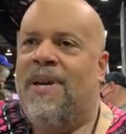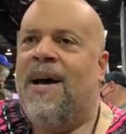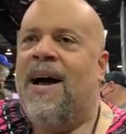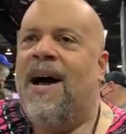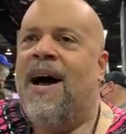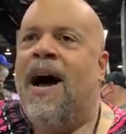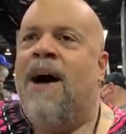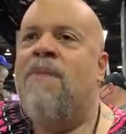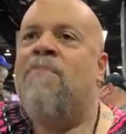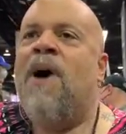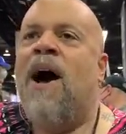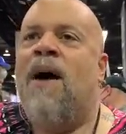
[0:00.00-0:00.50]

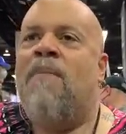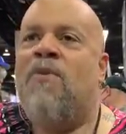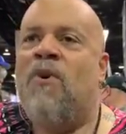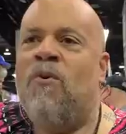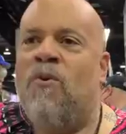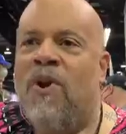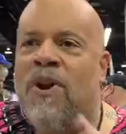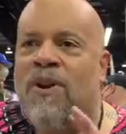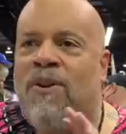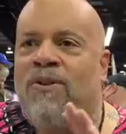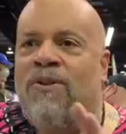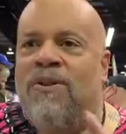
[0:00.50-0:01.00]
I'm the
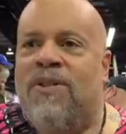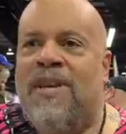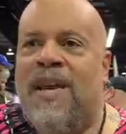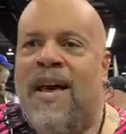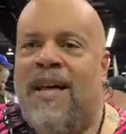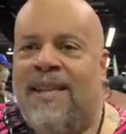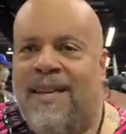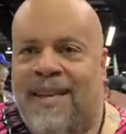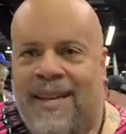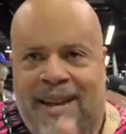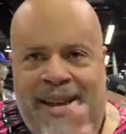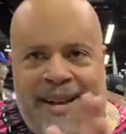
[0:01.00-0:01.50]
one who's
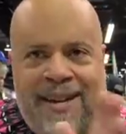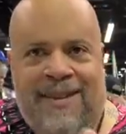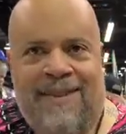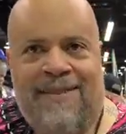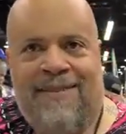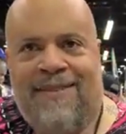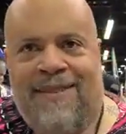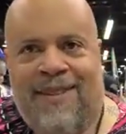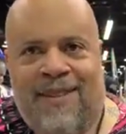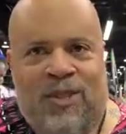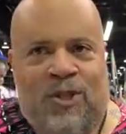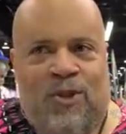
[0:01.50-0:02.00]
yelling at
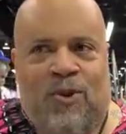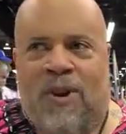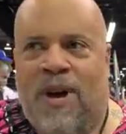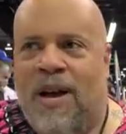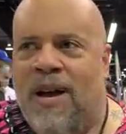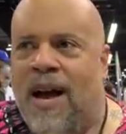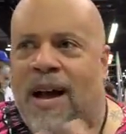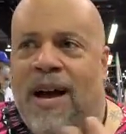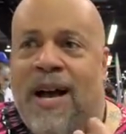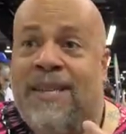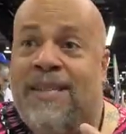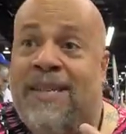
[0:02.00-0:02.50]
the two,
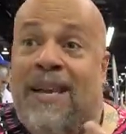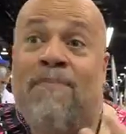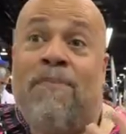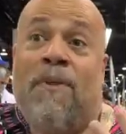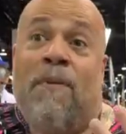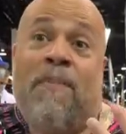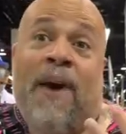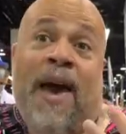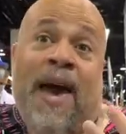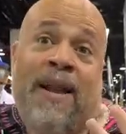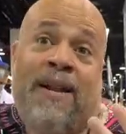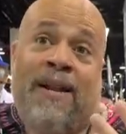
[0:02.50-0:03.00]
because I'm the
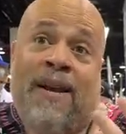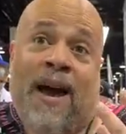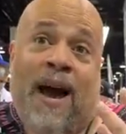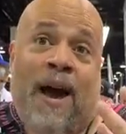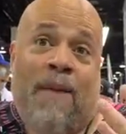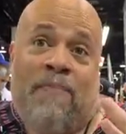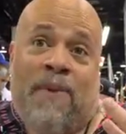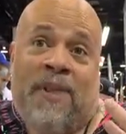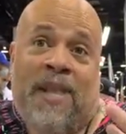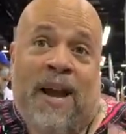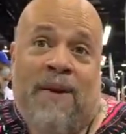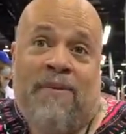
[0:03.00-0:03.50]
bad
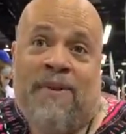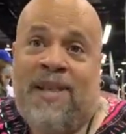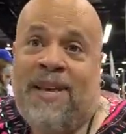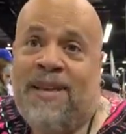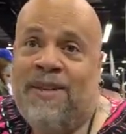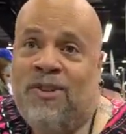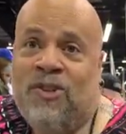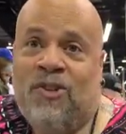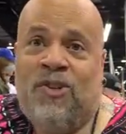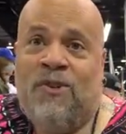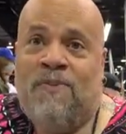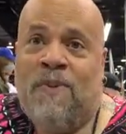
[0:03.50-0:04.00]
cop in that
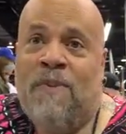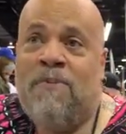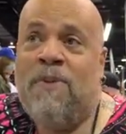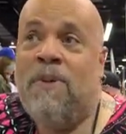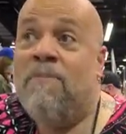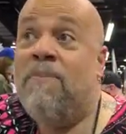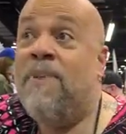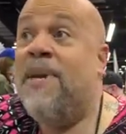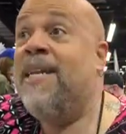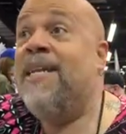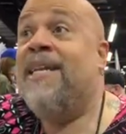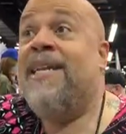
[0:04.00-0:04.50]
relationship. I'm the
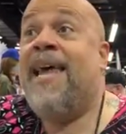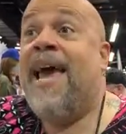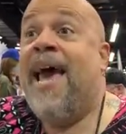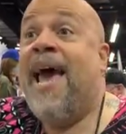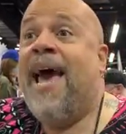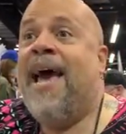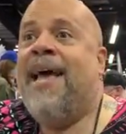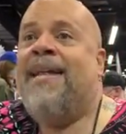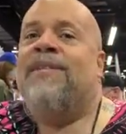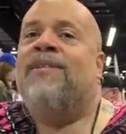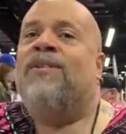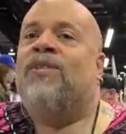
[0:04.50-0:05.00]
mean
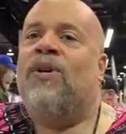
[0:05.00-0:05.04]
dad.